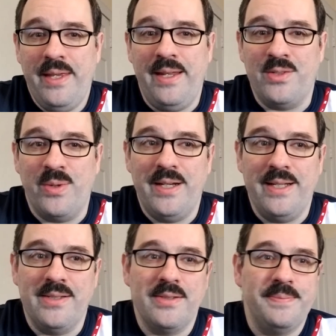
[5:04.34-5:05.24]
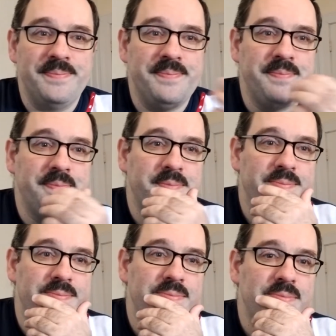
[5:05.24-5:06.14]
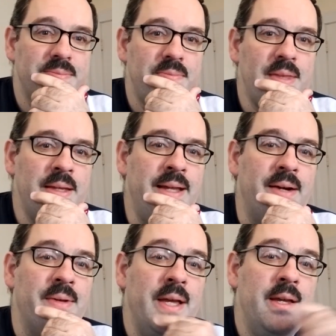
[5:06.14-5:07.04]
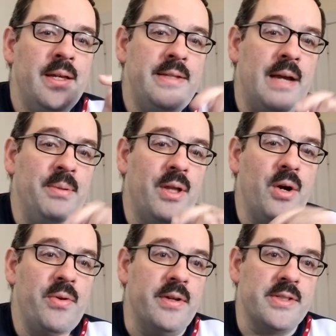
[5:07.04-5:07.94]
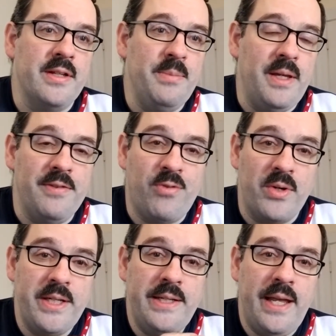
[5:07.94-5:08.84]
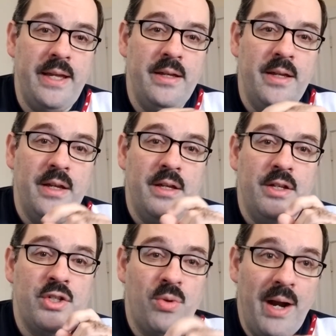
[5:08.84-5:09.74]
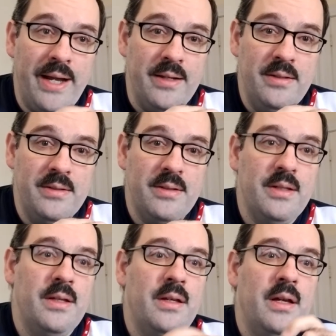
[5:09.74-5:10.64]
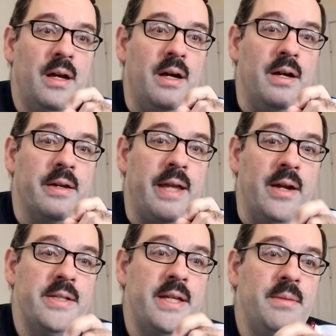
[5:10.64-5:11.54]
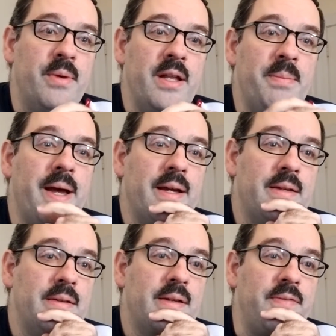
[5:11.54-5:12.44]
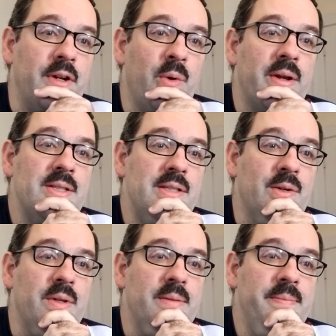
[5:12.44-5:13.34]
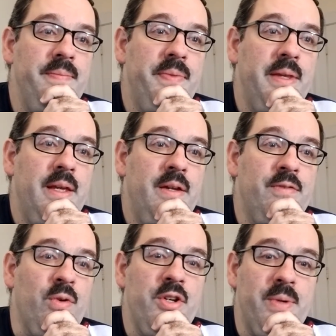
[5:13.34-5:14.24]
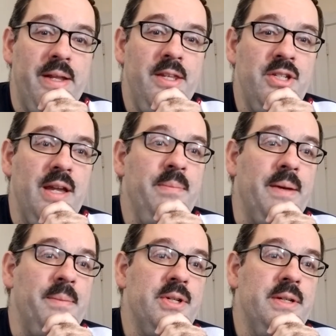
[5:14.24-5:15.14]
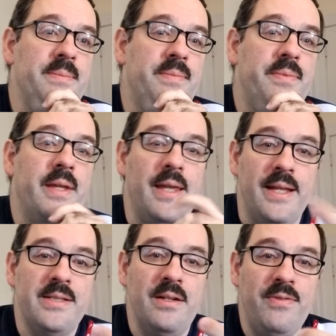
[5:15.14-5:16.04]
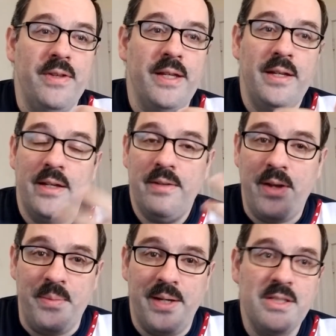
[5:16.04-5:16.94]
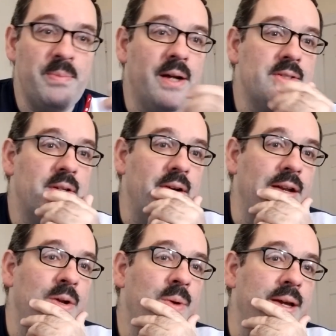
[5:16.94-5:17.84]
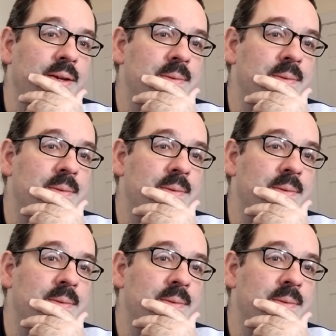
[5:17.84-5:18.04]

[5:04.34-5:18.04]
is what it is. Now, down below, there's going to be a 14-day trial, guaranteed money back if you don't want to stick with them, for Trade the Chain membership. It is an affiliate. I'm not sponsored in any way.